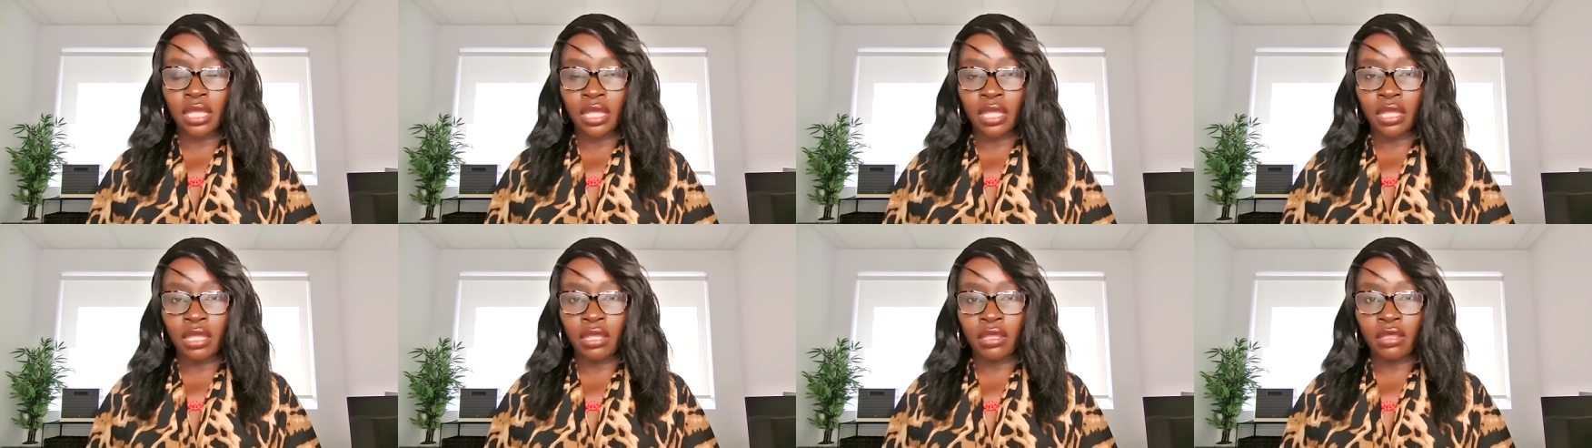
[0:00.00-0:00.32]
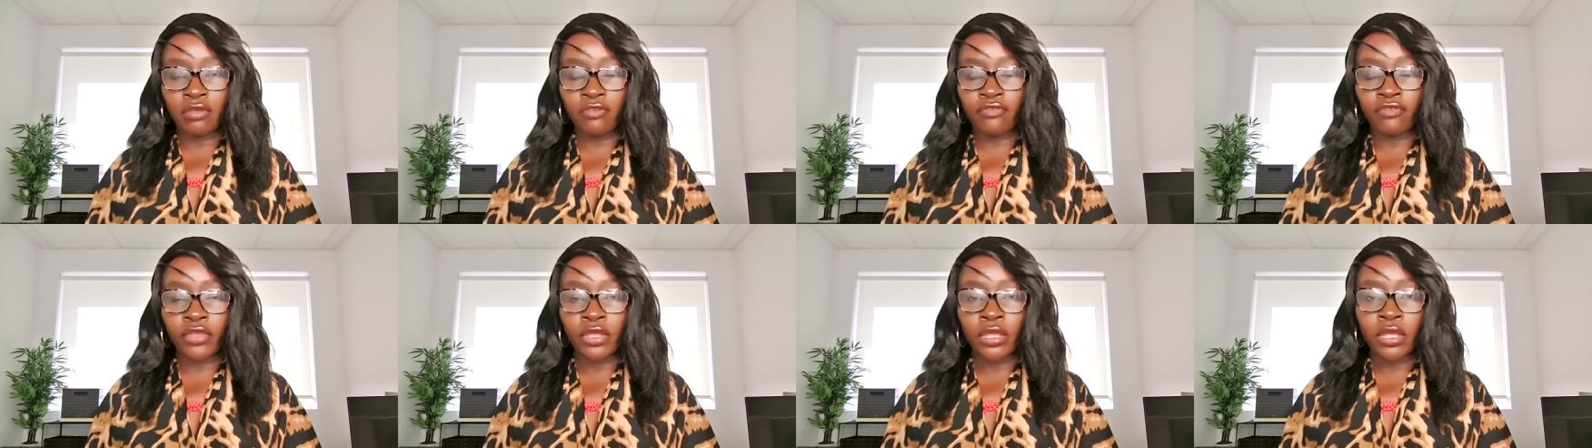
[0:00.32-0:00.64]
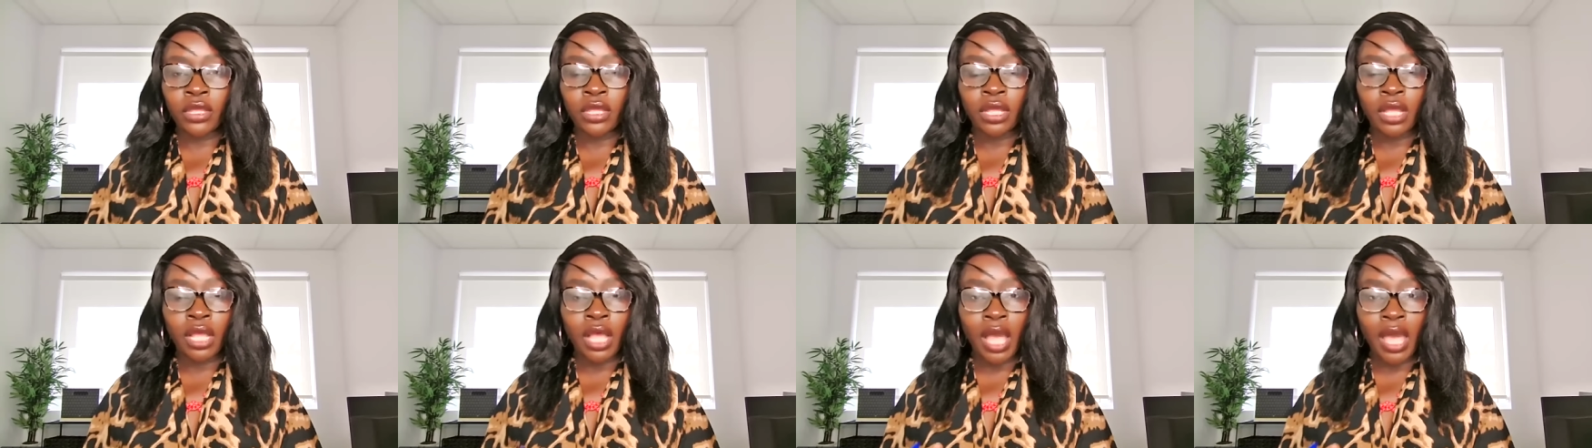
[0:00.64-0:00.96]
of
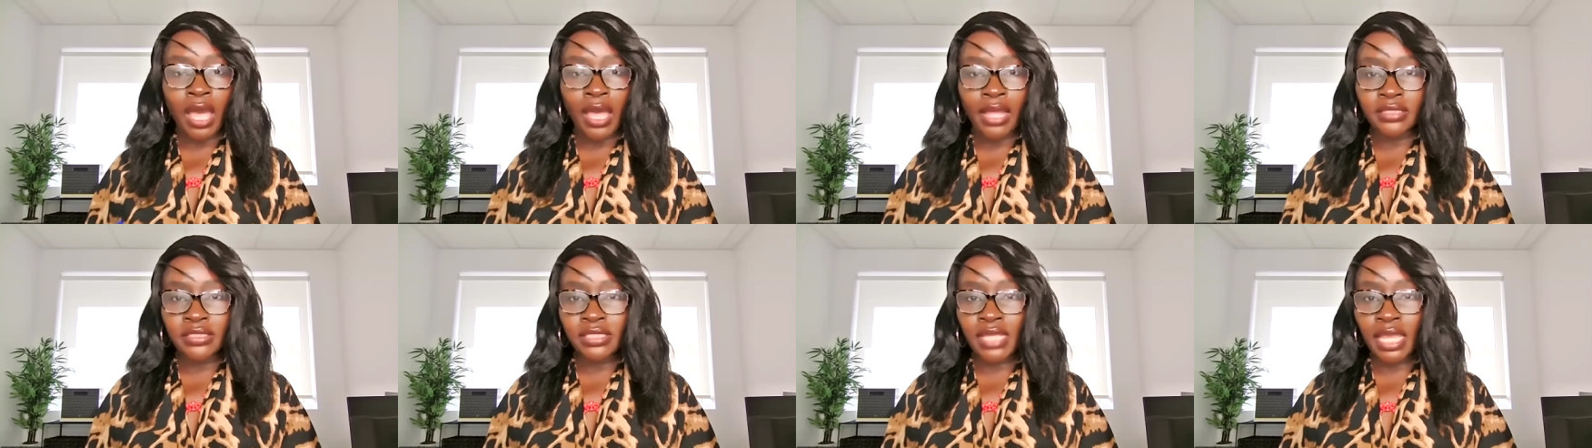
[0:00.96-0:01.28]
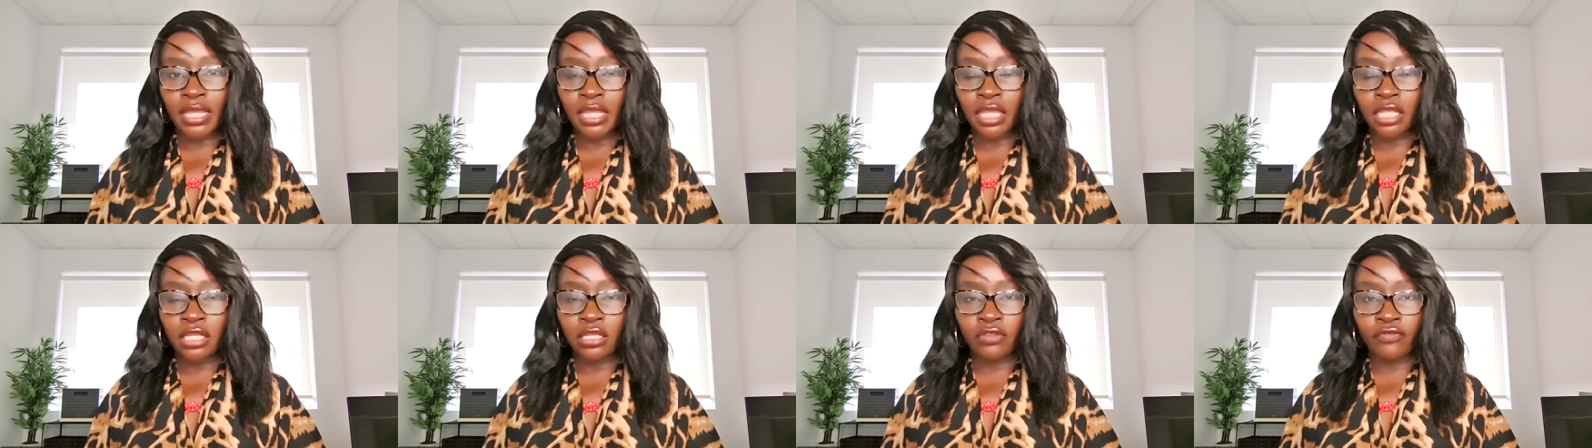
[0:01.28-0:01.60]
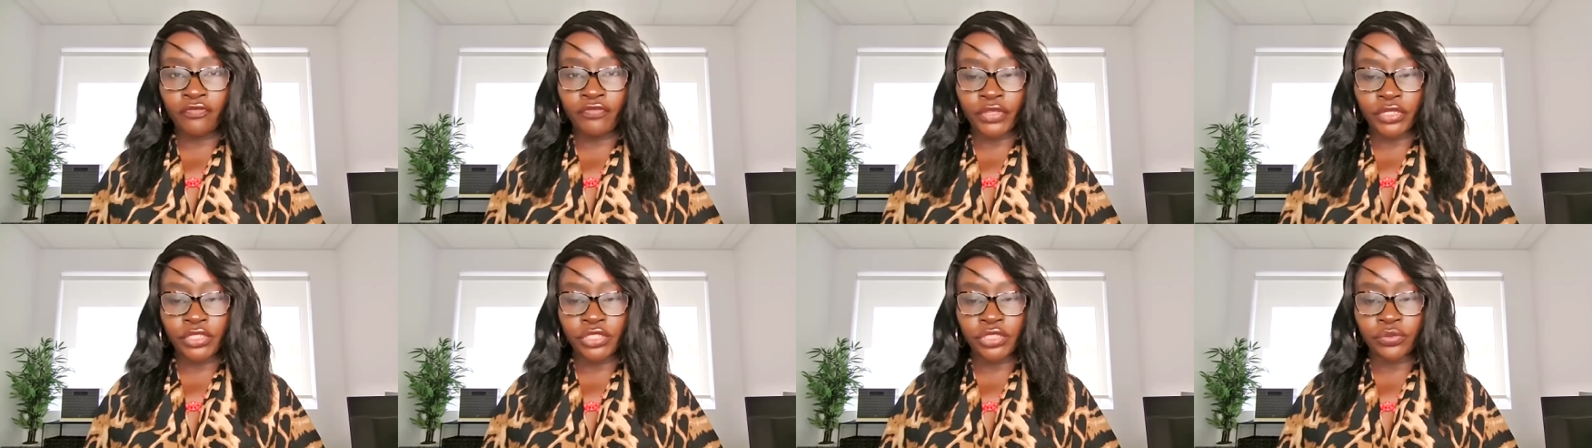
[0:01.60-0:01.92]
contact
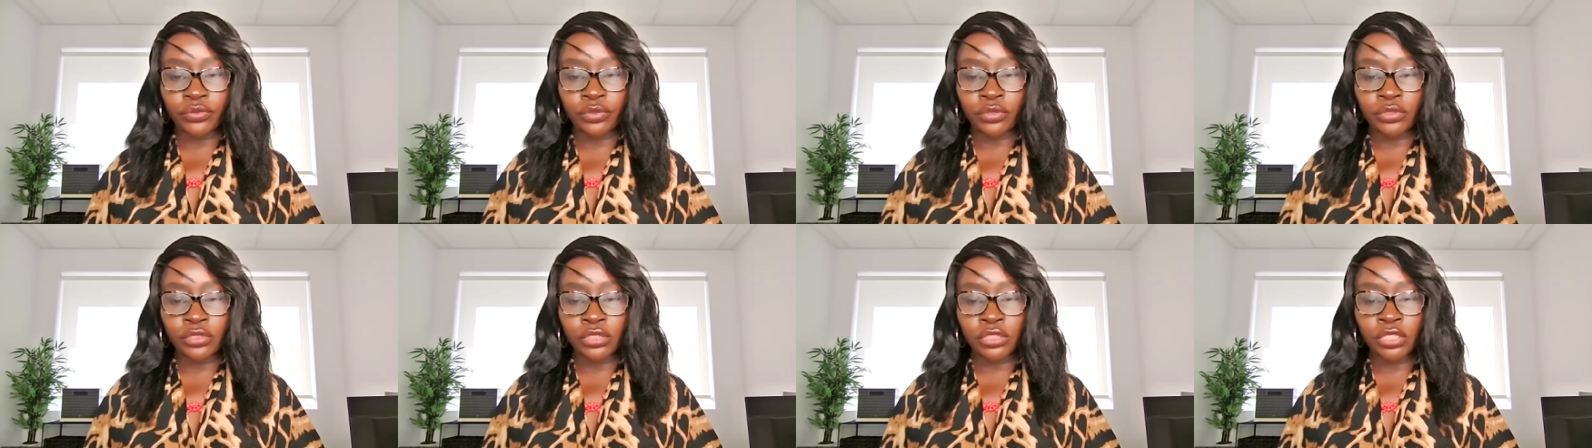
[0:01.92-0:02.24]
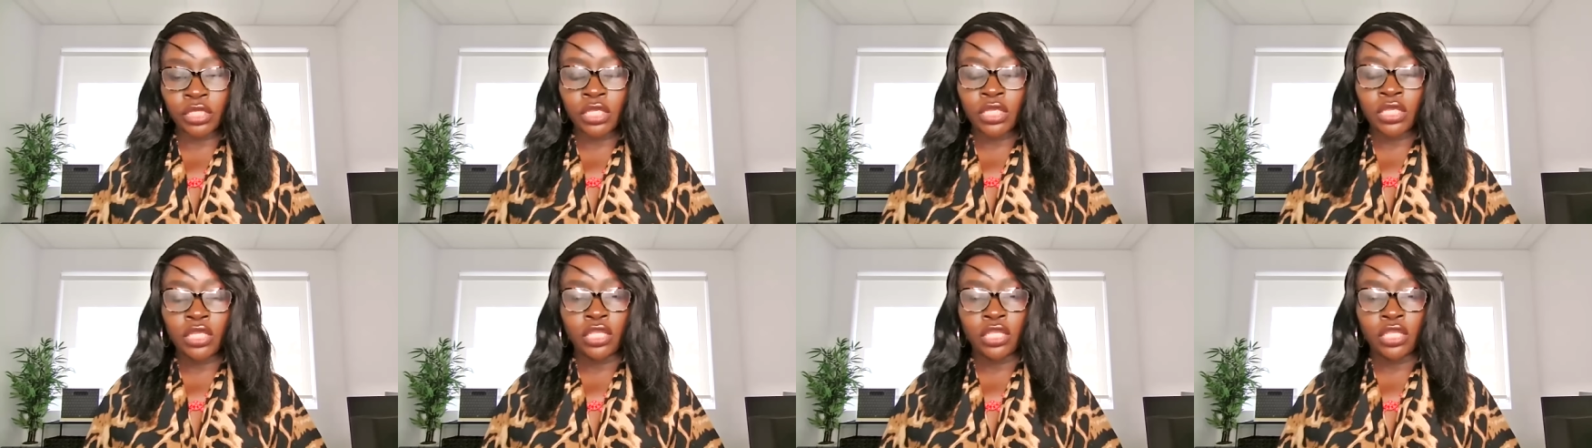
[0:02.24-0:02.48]
individuals.